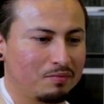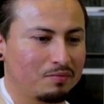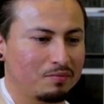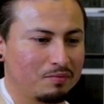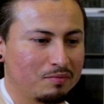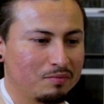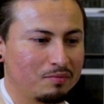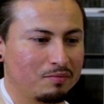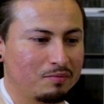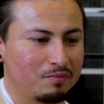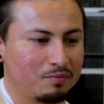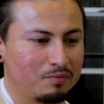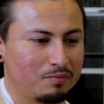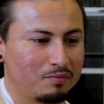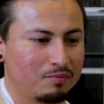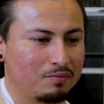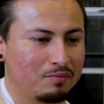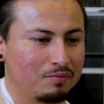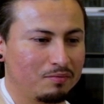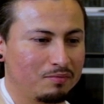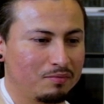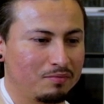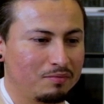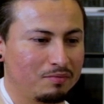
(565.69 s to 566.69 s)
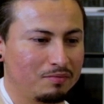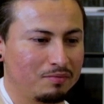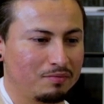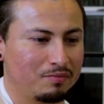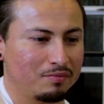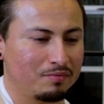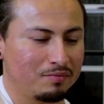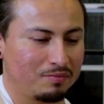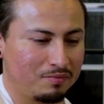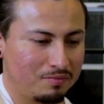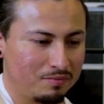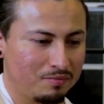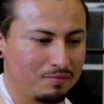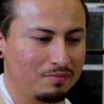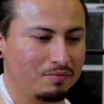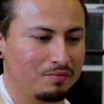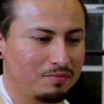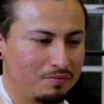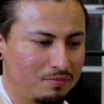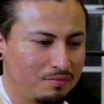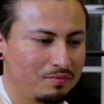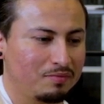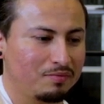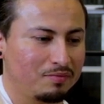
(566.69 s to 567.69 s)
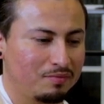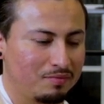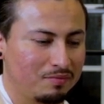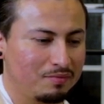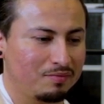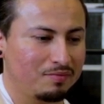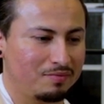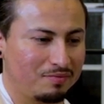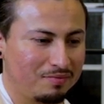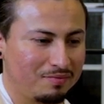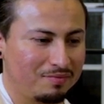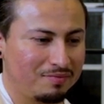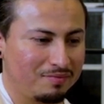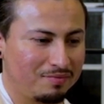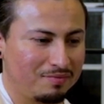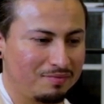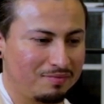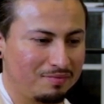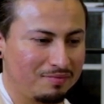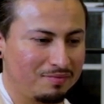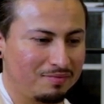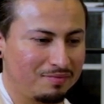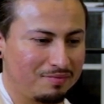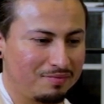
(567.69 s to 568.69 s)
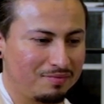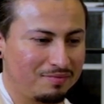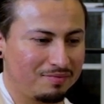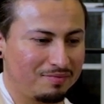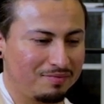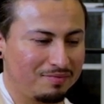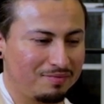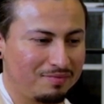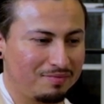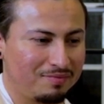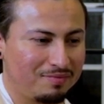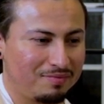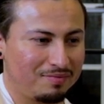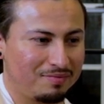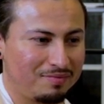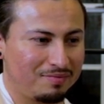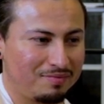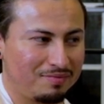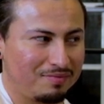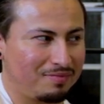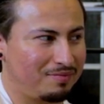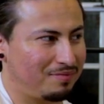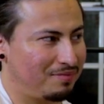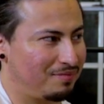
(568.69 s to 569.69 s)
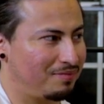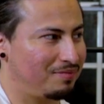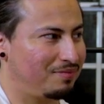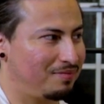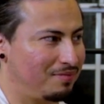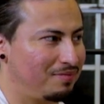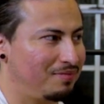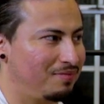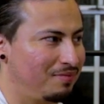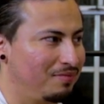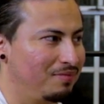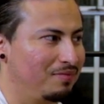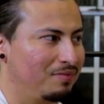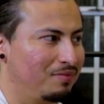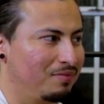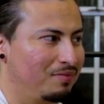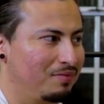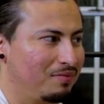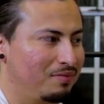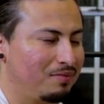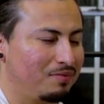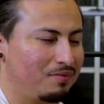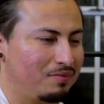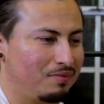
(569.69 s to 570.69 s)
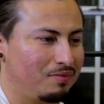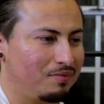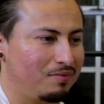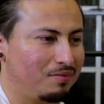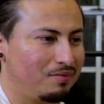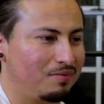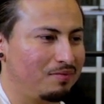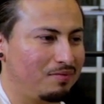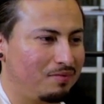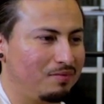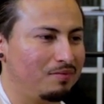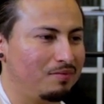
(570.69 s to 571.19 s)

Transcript: [no speech]